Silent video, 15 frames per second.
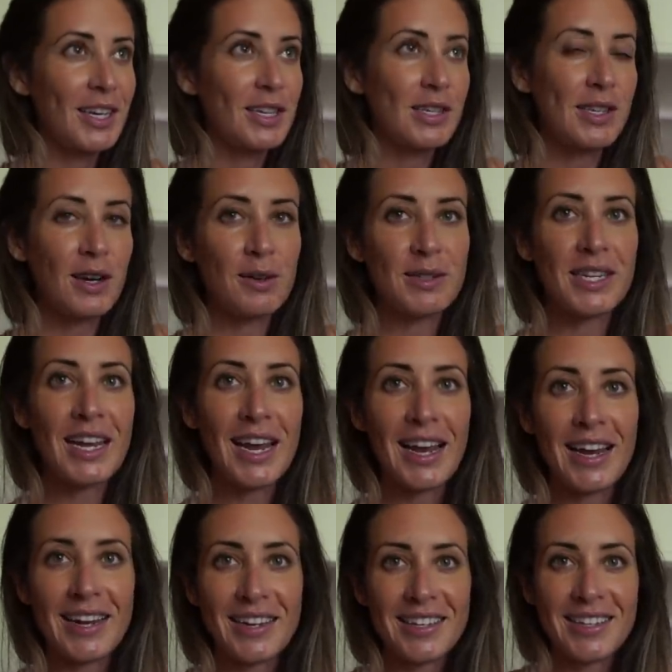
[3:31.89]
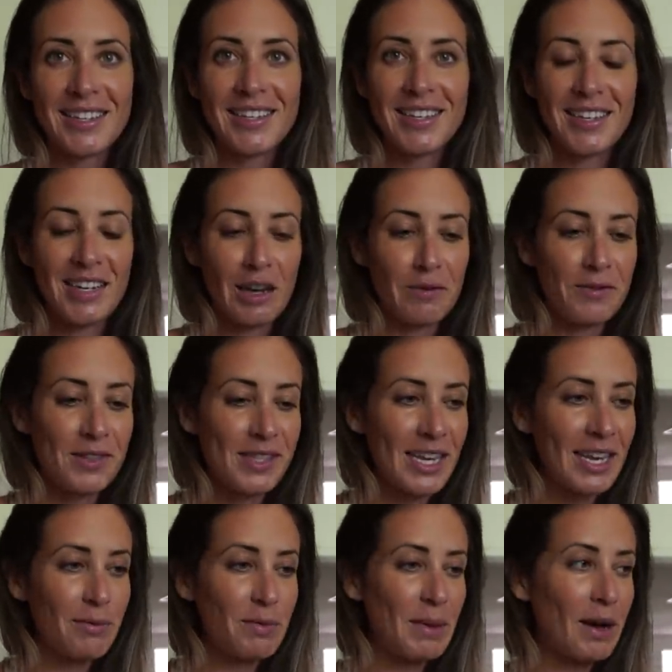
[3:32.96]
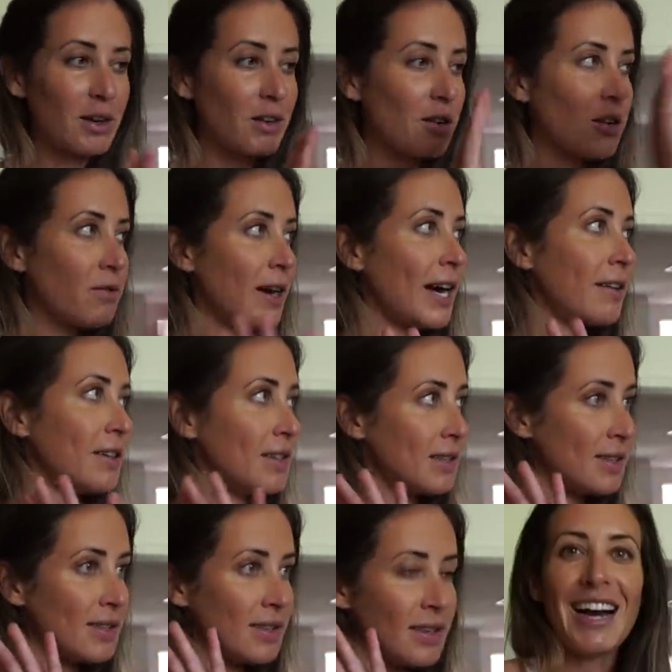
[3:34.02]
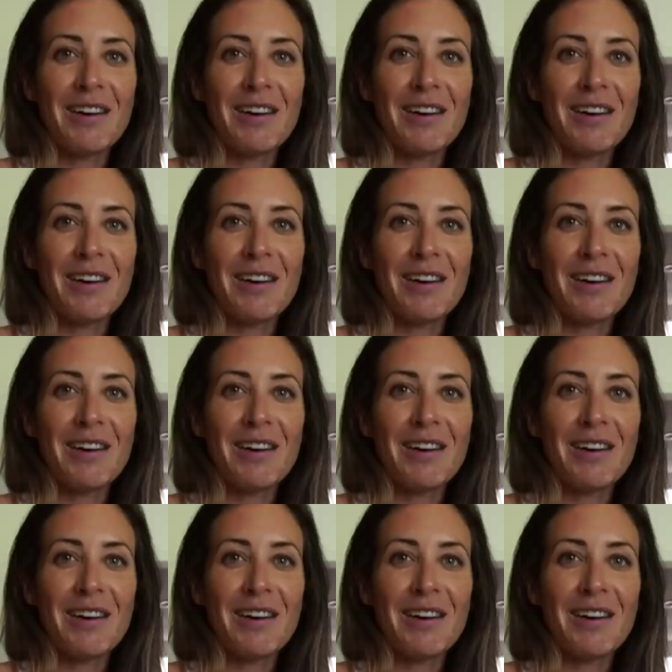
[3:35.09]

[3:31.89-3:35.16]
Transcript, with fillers: So today, enough said about coronavirus.